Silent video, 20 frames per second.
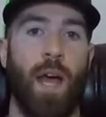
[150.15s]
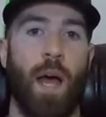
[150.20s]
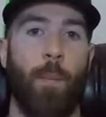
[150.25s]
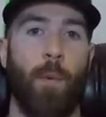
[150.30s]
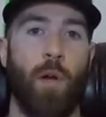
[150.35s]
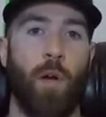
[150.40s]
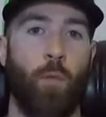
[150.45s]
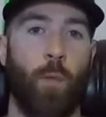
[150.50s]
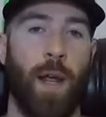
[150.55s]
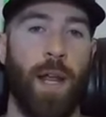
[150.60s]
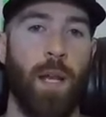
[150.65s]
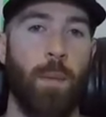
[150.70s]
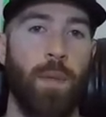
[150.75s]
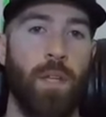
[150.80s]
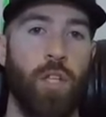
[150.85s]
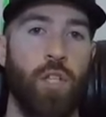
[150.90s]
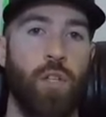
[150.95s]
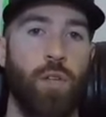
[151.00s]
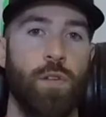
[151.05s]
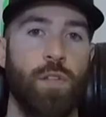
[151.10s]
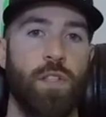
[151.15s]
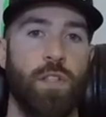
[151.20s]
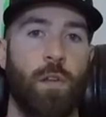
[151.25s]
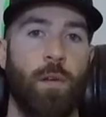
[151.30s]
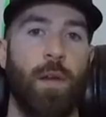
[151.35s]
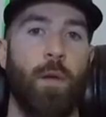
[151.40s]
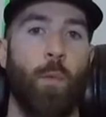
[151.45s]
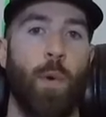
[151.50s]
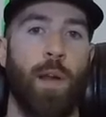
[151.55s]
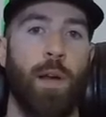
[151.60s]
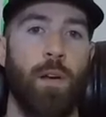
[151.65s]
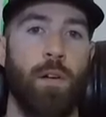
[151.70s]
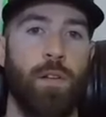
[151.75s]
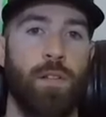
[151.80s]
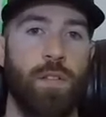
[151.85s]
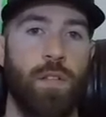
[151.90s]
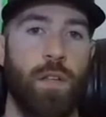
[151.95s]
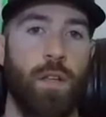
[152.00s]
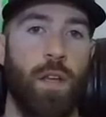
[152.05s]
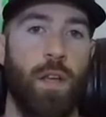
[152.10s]
I'm going to randomly choose three
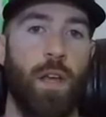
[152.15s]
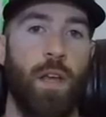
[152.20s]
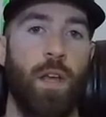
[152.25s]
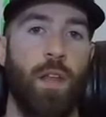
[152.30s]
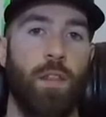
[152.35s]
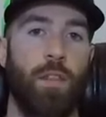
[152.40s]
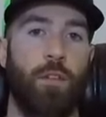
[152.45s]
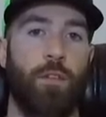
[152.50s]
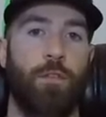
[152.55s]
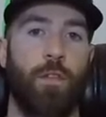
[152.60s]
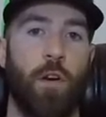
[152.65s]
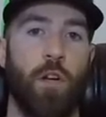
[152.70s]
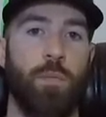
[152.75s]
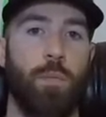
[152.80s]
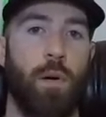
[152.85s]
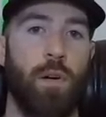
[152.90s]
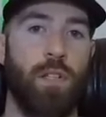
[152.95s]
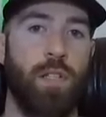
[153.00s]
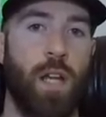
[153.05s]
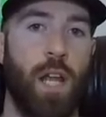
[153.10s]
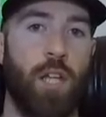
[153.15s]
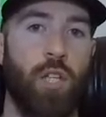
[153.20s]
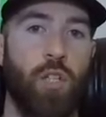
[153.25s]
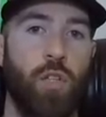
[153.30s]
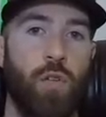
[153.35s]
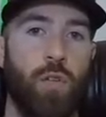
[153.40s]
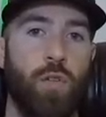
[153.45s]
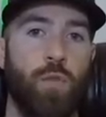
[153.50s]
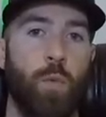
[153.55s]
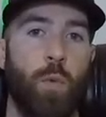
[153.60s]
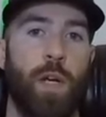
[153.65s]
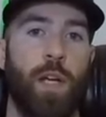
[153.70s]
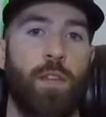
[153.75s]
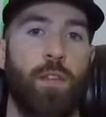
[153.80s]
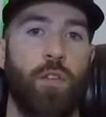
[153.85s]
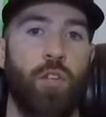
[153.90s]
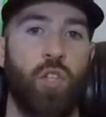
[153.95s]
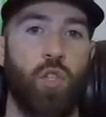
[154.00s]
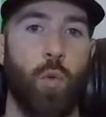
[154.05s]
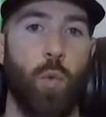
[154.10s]
winners. The first person I choose will get
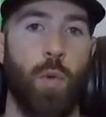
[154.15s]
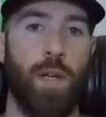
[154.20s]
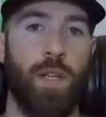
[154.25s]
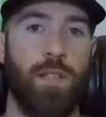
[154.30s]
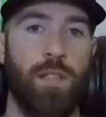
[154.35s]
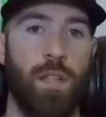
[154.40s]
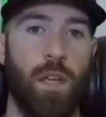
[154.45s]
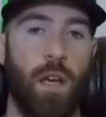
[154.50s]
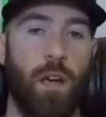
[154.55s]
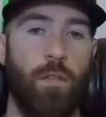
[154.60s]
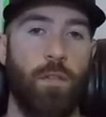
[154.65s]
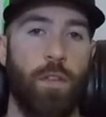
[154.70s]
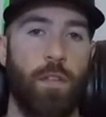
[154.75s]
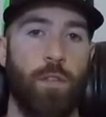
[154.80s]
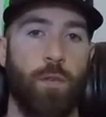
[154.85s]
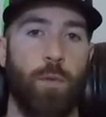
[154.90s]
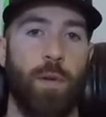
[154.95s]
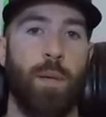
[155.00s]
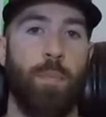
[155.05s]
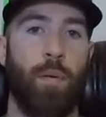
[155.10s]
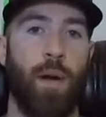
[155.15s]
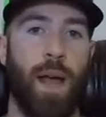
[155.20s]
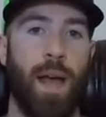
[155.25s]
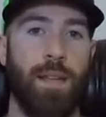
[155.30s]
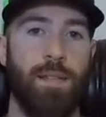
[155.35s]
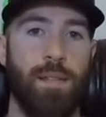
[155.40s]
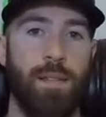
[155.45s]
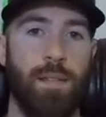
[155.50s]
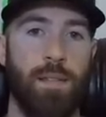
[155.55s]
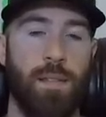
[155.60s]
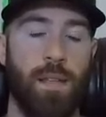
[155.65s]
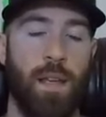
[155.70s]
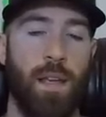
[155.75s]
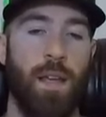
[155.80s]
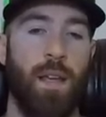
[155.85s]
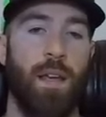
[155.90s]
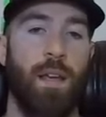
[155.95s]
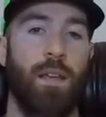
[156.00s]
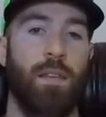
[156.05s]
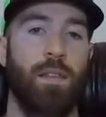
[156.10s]
their choice of the three prizes.
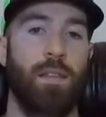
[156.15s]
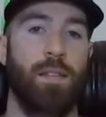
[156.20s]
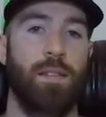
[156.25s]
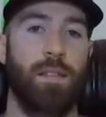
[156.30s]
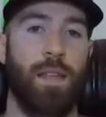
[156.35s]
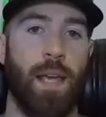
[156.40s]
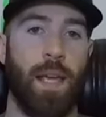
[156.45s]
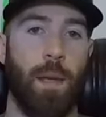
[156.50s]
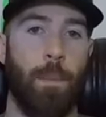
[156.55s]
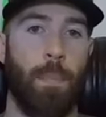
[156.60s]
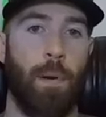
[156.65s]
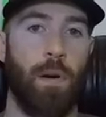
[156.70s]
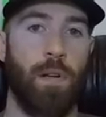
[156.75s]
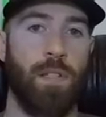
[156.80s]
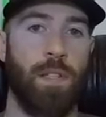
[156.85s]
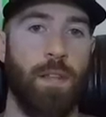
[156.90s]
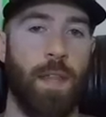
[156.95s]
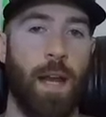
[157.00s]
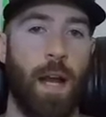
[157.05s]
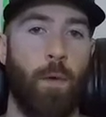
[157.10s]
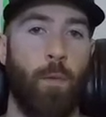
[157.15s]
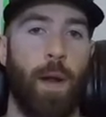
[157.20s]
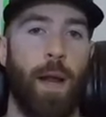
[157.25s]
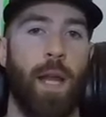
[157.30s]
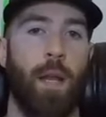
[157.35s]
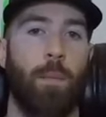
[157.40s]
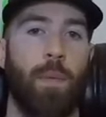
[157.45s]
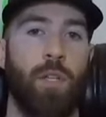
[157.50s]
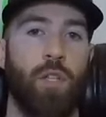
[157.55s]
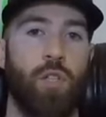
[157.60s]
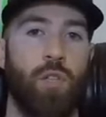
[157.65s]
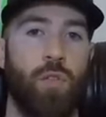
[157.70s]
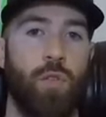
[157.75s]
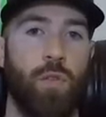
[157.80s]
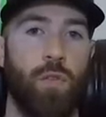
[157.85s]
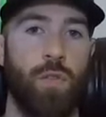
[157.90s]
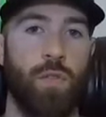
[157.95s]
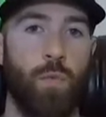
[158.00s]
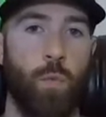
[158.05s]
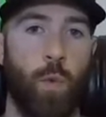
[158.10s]
The second person that I randomly
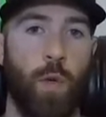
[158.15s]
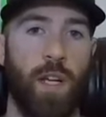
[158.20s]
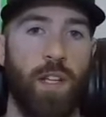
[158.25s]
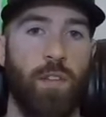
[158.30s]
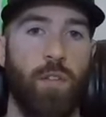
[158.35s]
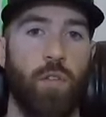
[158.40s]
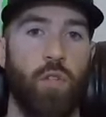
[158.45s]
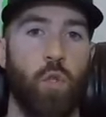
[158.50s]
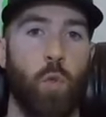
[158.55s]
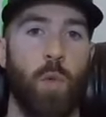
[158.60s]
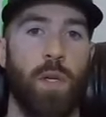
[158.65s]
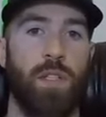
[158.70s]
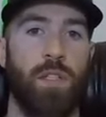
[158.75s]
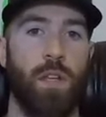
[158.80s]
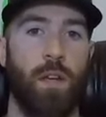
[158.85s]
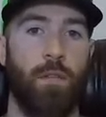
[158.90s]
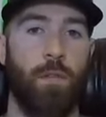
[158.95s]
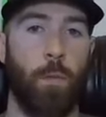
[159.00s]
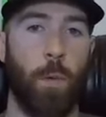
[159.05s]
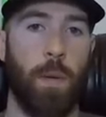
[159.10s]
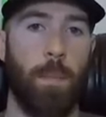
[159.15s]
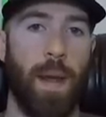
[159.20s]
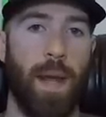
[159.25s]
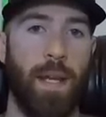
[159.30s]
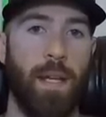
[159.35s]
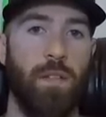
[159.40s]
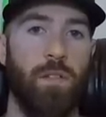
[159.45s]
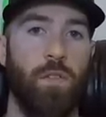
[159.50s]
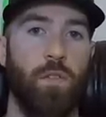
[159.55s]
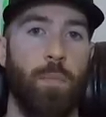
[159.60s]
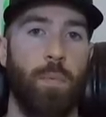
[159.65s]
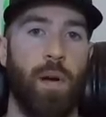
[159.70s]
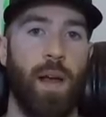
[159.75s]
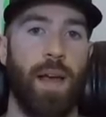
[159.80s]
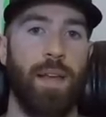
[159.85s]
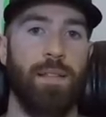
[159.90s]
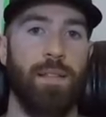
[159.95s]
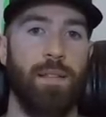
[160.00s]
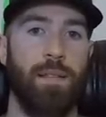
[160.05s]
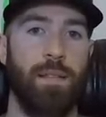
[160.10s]
choose will get their choice of the remaining two
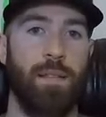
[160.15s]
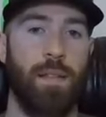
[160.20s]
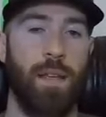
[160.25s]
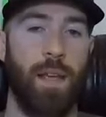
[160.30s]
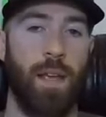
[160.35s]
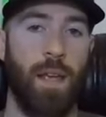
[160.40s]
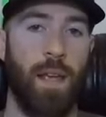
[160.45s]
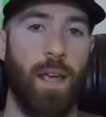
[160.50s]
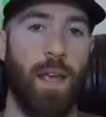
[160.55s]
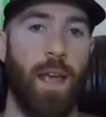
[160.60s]
prizes.